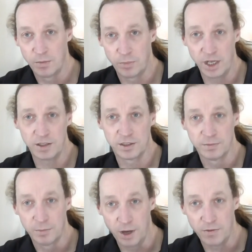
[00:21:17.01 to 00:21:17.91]
Brilliant,
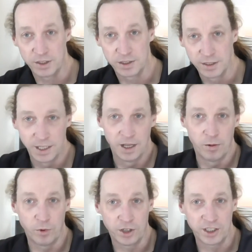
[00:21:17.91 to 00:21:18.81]
marvellous.
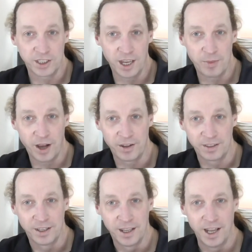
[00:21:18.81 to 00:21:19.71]
And what can I say about
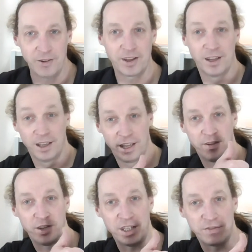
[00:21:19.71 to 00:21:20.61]
it? Anyway,
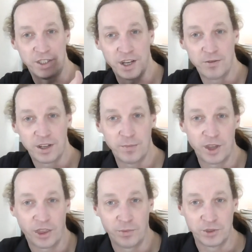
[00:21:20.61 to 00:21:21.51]
if you liked the video, give
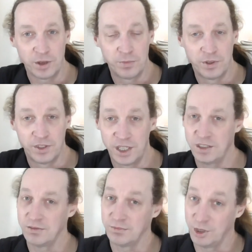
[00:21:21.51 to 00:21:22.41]
me a thumbs up. If you
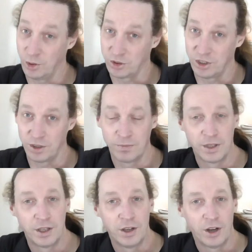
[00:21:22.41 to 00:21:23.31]
didn't, you know what to do.
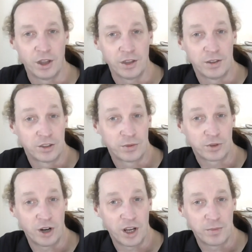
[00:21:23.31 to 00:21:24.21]

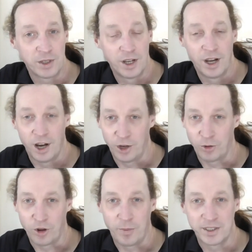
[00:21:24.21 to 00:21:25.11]
Subscribe, and
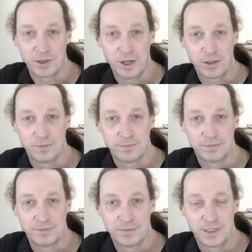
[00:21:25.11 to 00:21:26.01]
all comments are welcome.
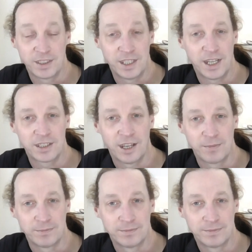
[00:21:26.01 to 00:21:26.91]
See you next time.